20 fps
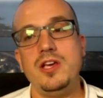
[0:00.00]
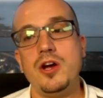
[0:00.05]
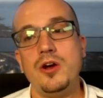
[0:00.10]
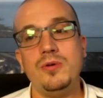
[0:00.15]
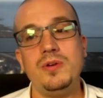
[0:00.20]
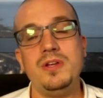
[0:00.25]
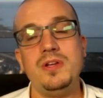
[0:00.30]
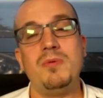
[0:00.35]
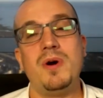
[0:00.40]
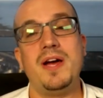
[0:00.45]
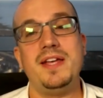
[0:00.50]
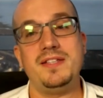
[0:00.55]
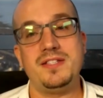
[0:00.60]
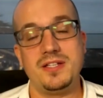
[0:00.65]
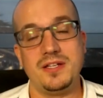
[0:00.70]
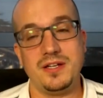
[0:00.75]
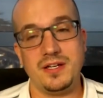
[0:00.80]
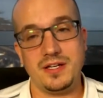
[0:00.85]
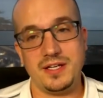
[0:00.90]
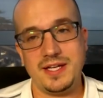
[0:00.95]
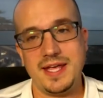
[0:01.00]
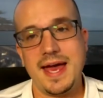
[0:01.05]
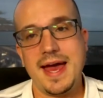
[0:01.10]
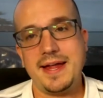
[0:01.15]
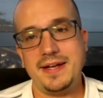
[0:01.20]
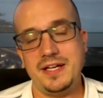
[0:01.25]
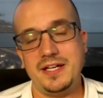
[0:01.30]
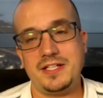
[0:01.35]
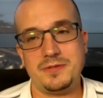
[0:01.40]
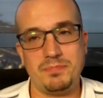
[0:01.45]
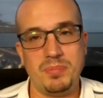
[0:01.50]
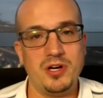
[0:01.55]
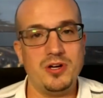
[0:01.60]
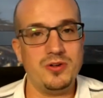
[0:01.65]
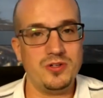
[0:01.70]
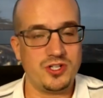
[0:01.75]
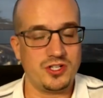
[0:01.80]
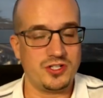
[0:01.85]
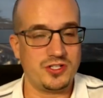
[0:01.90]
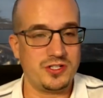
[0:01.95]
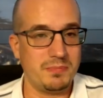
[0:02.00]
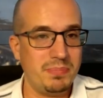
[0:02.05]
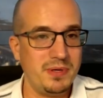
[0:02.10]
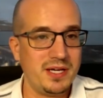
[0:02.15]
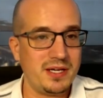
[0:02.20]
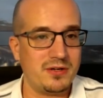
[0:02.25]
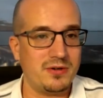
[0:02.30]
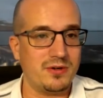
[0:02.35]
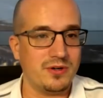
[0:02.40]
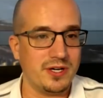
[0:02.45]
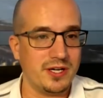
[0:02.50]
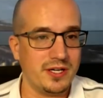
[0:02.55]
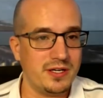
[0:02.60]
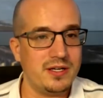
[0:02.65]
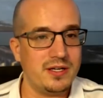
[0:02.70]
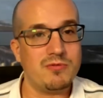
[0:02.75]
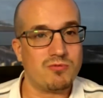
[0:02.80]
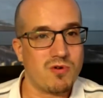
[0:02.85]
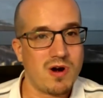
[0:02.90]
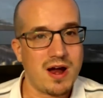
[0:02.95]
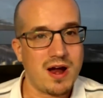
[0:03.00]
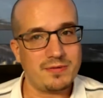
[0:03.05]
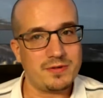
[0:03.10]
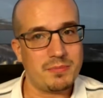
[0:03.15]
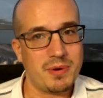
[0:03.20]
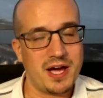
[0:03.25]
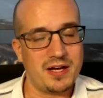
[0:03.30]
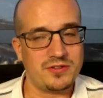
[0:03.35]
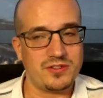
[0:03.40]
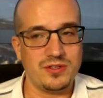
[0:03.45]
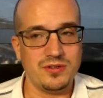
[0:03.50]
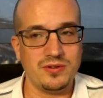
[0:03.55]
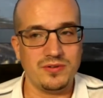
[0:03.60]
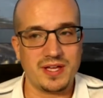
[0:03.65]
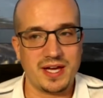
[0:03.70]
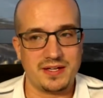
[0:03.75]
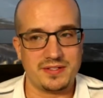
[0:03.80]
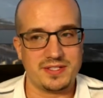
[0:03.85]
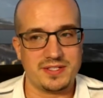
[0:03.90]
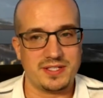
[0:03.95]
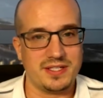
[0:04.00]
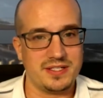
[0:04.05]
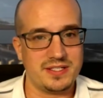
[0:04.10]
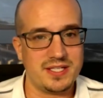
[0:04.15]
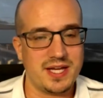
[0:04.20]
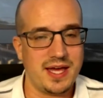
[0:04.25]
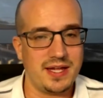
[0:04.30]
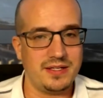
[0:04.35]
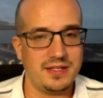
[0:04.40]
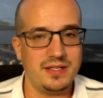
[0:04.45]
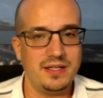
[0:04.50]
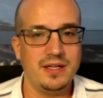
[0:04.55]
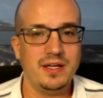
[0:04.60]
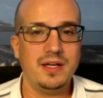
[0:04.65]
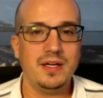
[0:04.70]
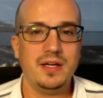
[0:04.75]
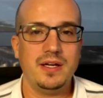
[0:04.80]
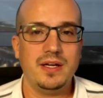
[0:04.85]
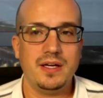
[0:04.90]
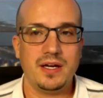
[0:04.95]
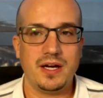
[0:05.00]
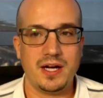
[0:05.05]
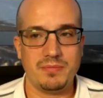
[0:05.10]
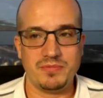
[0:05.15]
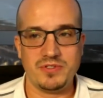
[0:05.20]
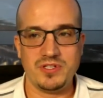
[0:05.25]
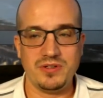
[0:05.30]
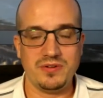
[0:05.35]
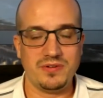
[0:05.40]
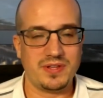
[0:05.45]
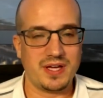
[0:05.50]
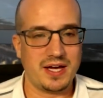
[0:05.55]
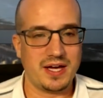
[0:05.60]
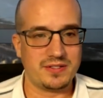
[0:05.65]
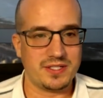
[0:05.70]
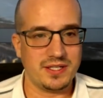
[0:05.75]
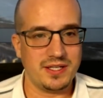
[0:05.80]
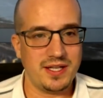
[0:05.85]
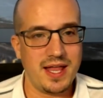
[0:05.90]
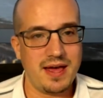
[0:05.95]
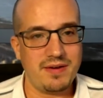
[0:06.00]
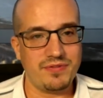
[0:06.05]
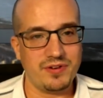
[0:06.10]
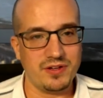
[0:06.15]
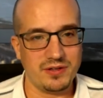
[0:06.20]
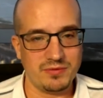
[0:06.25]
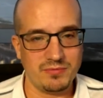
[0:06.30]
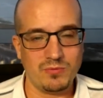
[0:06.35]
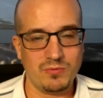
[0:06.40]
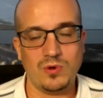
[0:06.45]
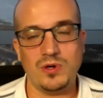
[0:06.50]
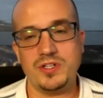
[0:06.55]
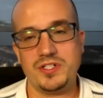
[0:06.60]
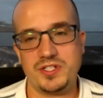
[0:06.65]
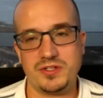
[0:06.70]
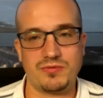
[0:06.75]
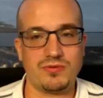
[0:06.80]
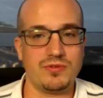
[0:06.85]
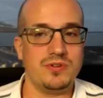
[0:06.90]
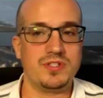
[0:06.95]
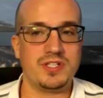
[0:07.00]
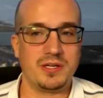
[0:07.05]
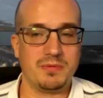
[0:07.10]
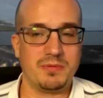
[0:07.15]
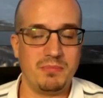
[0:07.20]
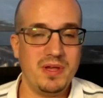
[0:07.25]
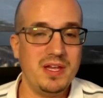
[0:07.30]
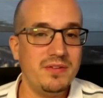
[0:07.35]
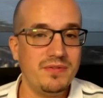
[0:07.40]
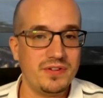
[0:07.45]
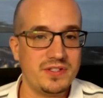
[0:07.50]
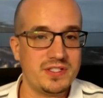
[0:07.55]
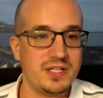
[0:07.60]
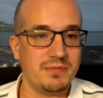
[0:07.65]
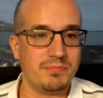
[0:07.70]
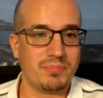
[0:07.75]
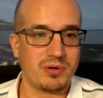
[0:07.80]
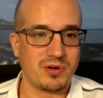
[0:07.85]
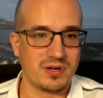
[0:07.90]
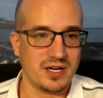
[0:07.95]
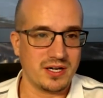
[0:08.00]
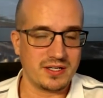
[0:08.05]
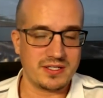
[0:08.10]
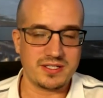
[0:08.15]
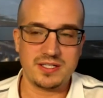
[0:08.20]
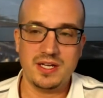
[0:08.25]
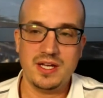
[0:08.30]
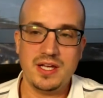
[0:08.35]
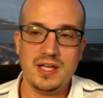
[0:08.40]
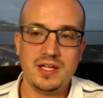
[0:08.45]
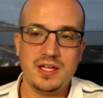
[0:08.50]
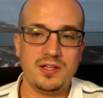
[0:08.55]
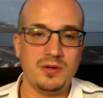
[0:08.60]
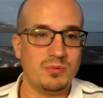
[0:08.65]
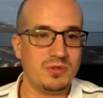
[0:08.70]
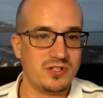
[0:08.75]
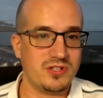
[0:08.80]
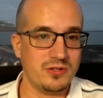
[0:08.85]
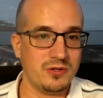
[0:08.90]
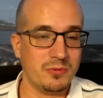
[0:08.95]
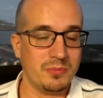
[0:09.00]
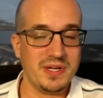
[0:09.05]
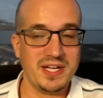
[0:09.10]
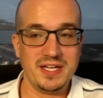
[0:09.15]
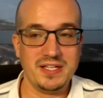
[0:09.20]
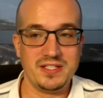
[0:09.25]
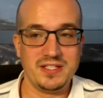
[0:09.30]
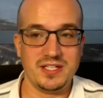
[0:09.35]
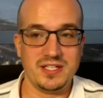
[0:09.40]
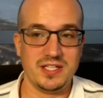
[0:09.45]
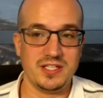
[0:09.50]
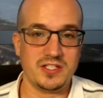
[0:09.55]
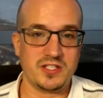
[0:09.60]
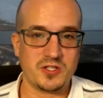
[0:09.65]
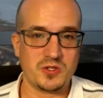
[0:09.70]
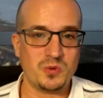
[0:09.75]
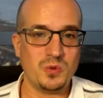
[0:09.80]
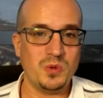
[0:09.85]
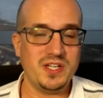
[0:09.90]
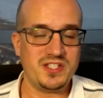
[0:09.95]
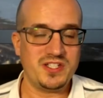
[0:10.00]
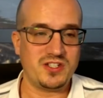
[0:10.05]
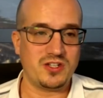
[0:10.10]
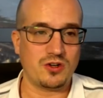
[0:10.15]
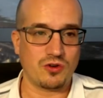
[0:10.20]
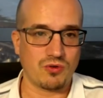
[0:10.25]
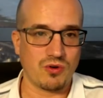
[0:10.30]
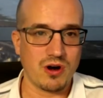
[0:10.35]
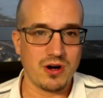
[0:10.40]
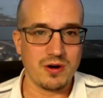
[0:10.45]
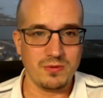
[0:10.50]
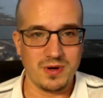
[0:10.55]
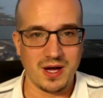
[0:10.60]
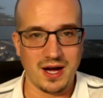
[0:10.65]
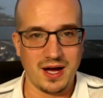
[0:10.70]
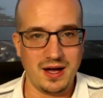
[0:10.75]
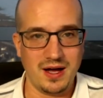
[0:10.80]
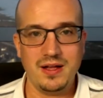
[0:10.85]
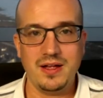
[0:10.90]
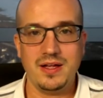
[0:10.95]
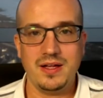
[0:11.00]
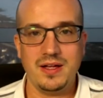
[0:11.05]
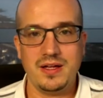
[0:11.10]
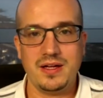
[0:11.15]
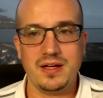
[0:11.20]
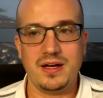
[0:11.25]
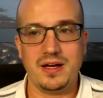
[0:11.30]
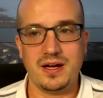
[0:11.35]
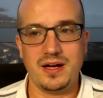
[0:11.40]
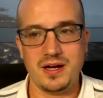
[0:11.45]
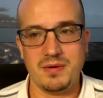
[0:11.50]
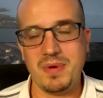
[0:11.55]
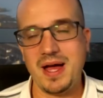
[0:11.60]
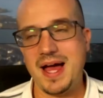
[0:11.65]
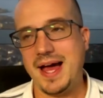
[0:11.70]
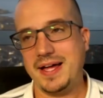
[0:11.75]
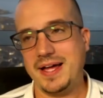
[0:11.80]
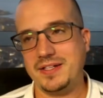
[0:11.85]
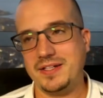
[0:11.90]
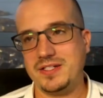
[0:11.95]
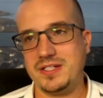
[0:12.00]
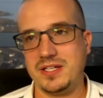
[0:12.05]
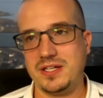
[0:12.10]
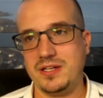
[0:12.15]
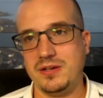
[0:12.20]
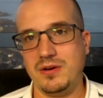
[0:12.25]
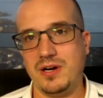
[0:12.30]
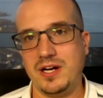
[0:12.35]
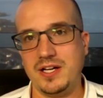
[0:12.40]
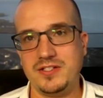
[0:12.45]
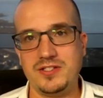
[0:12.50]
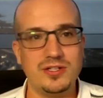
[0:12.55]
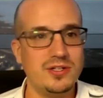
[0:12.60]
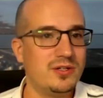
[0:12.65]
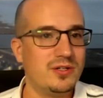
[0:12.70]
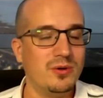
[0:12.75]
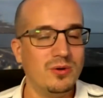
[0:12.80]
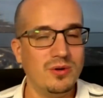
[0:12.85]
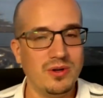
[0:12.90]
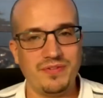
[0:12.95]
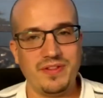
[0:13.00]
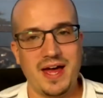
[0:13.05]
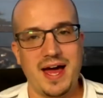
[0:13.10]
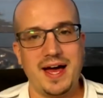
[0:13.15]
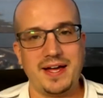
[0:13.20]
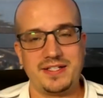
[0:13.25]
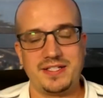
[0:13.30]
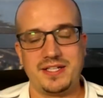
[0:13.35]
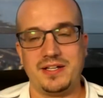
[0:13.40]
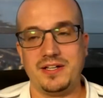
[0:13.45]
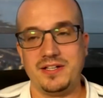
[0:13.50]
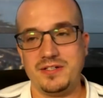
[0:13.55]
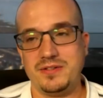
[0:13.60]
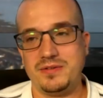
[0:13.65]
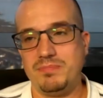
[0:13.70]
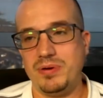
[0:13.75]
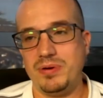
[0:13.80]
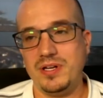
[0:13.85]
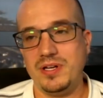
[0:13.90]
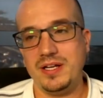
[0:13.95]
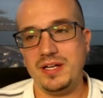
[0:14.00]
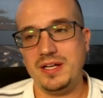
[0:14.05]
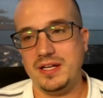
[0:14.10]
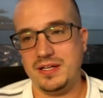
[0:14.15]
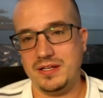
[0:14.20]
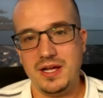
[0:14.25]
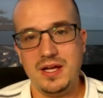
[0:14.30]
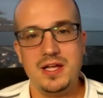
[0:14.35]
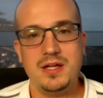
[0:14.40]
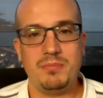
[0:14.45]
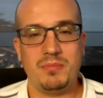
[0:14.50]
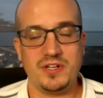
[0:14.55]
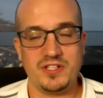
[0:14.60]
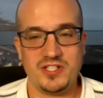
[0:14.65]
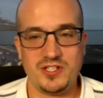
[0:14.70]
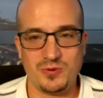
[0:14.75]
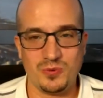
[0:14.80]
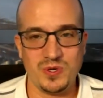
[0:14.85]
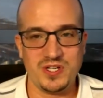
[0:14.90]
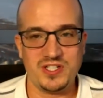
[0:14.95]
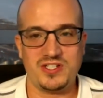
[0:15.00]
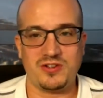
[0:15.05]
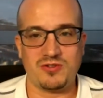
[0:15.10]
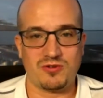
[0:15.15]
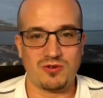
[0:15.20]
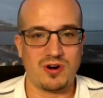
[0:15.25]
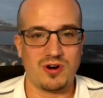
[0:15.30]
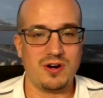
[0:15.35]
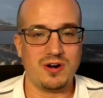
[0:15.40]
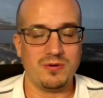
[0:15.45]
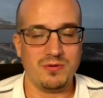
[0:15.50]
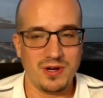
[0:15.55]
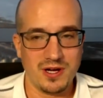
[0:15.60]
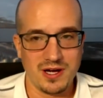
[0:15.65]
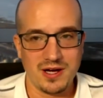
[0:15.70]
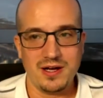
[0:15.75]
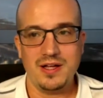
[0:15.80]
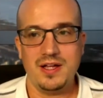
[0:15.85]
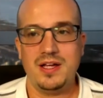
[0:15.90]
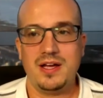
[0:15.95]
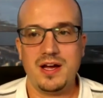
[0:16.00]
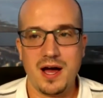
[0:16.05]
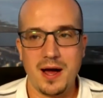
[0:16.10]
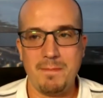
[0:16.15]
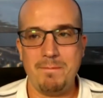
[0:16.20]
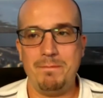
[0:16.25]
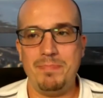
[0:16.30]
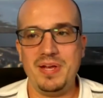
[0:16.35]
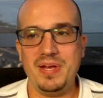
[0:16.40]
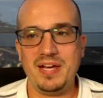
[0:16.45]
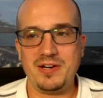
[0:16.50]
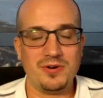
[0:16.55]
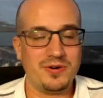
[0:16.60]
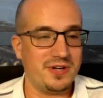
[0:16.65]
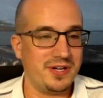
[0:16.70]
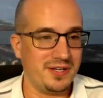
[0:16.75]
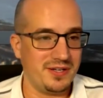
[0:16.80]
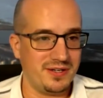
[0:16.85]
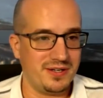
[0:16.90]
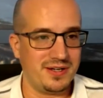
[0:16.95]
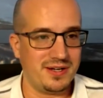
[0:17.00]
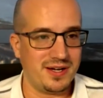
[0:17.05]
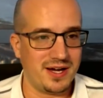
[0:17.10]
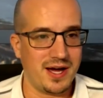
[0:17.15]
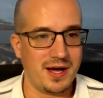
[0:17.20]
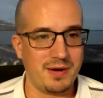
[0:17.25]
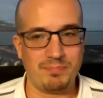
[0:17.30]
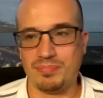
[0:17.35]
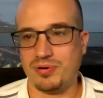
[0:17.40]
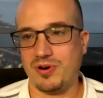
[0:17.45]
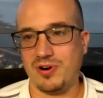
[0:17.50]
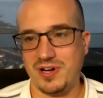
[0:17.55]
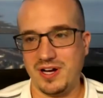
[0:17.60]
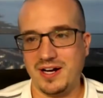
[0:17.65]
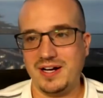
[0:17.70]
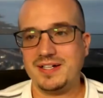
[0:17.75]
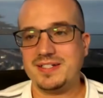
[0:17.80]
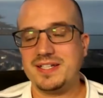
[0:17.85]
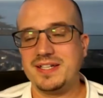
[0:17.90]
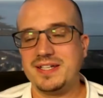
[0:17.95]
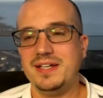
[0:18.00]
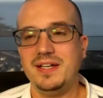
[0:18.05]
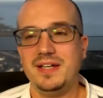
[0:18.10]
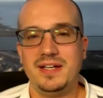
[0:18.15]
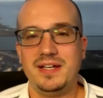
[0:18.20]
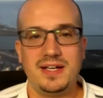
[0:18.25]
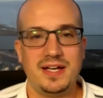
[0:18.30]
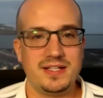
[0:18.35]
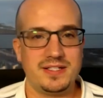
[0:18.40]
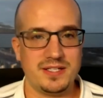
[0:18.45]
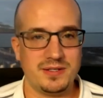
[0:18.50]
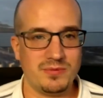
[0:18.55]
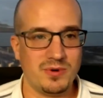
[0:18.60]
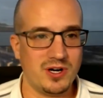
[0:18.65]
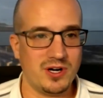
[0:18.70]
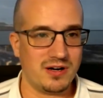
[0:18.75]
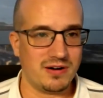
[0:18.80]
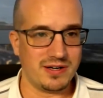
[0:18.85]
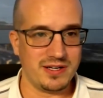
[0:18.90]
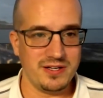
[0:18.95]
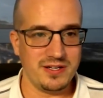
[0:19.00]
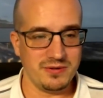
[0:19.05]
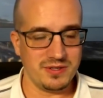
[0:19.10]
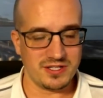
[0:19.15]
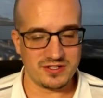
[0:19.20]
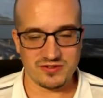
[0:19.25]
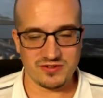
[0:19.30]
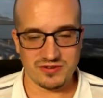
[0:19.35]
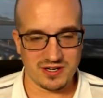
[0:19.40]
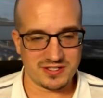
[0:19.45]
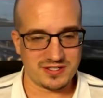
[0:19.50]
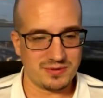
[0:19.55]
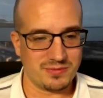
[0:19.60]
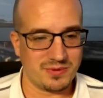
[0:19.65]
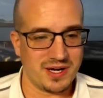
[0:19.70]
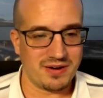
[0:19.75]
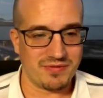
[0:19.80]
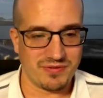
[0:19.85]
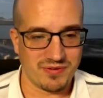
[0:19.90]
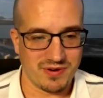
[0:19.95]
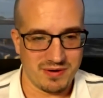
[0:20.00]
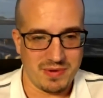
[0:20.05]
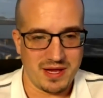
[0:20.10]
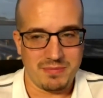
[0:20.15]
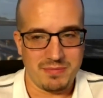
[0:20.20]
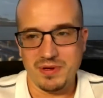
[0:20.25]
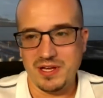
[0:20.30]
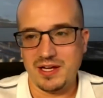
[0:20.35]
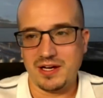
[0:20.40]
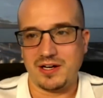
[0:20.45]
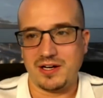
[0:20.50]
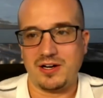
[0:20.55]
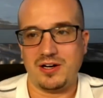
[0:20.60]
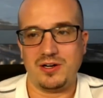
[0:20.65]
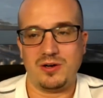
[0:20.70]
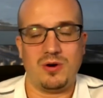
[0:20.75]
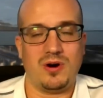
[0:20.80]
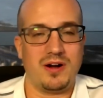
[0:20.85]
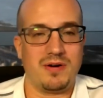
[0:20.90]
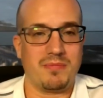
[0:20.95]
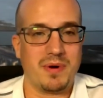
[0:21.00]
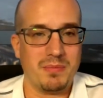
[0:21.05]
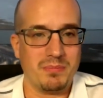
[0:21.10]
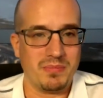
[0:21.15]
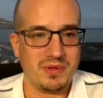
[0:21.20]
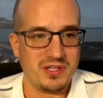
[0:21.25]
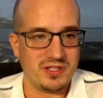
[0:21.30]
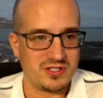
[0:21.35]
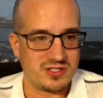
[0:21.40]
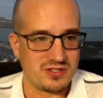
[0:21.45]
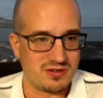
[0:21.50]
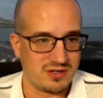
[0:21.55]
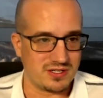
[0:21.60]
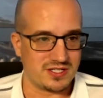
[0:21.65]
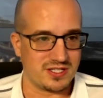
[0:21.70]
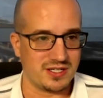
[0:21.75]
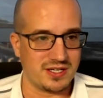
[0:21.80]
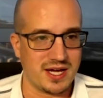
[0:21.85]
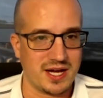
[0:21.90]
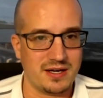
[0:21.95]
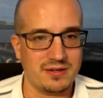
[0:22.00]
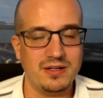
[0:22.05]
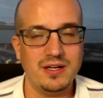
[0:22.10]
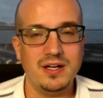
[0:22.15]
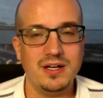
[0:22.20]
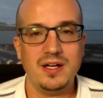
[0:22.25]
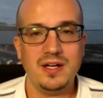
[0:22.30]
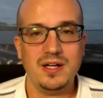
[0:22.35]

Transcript: only way to get exposure to Bitcoin around about 2010, 2011 was through some innovative products that were denominated in Swiss krona. And so I took all of that and I put it in my Swiss krona Bitcoin product, as it were, a unit trust or whatever it may be. I can't quite remember the structure now.